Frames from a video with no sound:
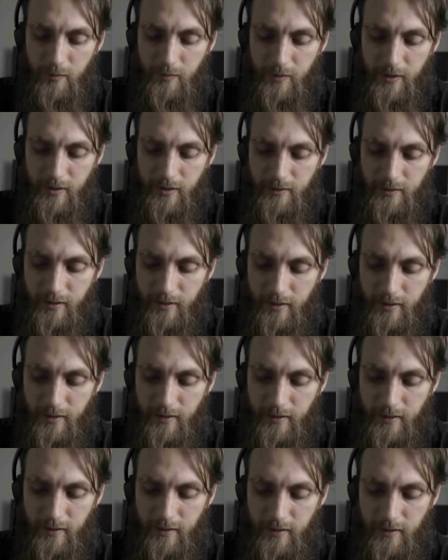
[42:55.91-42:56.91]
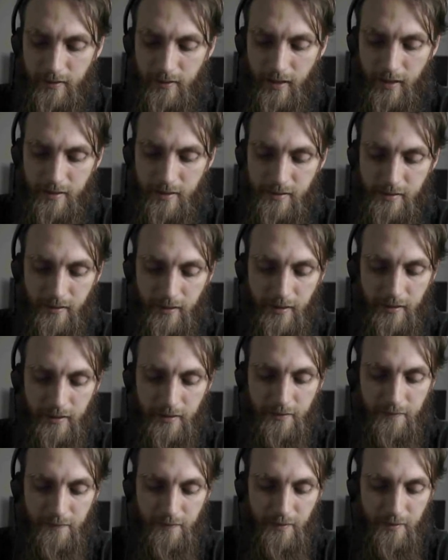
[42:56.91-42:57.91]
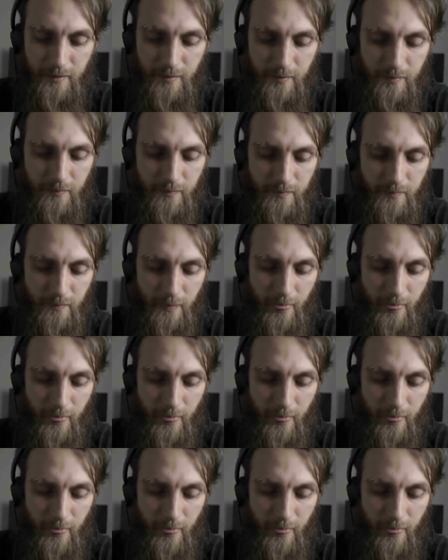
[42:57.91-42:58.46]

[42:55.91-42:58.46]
man, and isolated from,